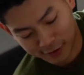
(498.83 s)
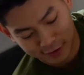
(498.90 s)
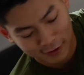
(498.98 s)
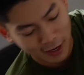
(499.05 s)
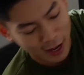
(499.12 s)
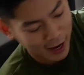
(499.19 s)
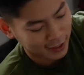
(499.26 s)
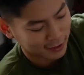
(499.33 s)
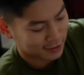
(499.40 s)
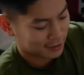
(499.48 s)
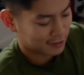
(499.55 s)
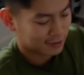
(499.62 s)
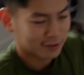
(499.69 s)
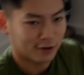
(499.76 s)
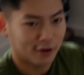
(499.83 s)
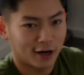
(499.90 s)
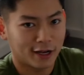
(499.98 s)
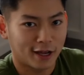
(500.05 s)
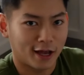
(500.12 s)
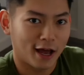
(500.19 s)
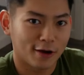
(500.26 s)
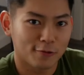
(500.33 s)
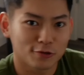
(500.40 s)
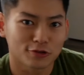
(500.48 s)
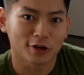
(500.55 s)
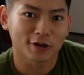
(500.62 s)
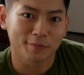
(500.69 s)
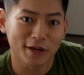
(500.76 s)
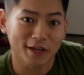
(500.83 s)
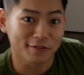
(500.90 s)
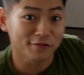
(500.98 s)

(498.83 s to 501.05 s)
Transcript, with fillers: Nice. All right, I will try to make it